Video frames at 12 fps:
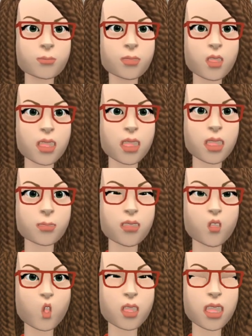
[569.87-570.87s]
Earnings
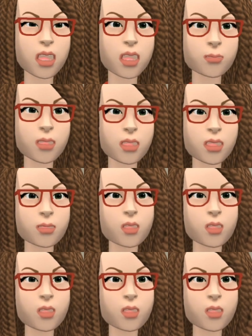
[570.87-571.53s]
before income tax.